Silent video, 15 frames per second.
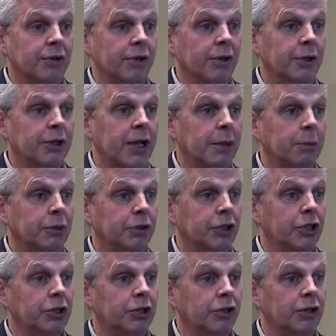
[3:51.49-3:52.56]
they'll take
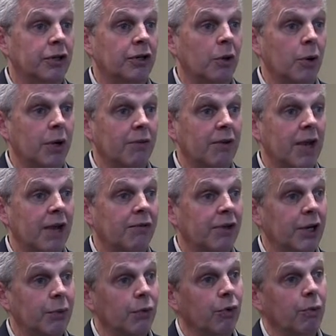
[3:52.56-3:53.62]
positions that don't even have
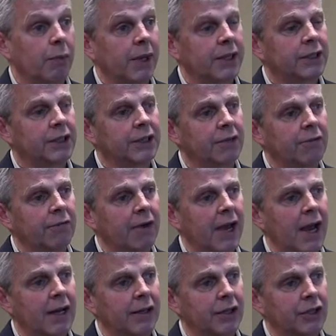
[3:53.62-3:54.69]
any real basis in fact,